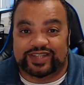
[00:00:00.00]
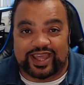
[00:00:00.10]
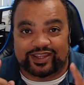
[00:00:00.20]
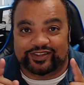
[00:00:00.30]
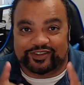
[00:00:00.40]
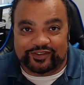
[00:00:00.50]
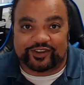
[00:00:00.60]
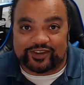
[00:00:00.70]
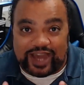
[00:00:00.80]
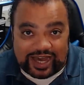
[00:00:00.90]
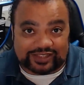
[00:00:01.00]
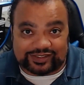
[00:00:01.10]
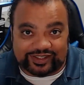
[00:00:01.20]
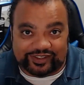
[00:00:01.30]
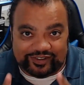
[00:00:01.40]
that you're
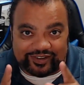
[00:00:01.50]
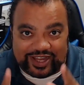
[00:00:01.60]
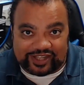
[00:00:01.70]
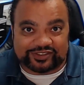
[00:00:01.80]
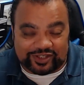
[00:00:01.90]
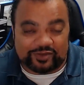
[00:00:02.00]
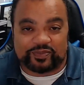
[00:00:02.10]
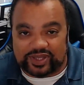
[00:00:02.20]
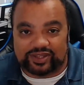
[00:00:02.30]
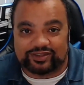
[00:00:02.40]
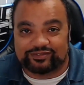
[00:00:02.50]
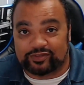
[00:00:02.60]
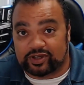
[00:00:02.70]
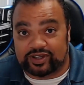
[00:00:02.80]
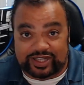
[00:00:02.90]
hodling your XRP
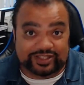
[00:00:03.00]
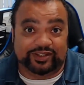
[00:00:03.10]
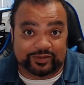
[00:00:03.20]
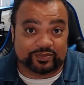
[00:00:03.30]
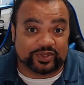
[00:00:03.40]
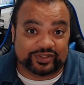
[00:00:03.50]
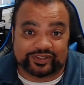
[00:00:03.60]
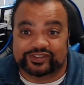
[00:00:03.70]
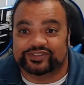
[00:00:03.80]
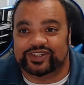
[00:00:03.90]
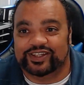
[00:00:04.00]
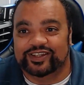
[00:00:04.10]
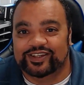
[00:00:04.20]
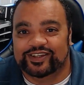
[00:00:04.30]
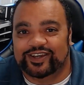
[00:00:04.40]
or any cryptocurrency.
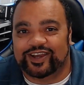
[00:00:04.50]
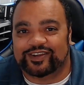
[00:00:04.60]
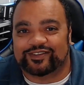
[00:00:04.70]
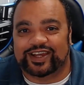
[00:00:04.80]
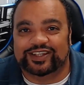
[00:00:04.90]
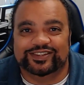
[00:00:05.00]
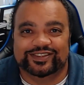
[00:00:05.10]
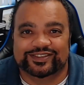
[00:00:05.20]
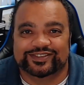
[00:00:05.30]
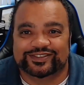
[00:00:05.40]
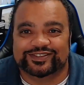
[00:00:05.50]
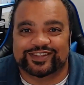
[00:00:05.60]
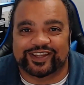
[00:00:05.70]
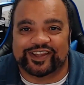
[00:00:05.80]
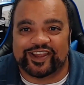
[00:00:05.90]
All right,
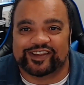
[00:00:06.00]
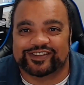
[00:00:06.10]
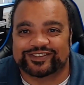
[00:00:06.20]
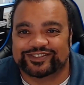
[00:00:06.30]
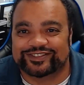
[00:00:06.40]
take care.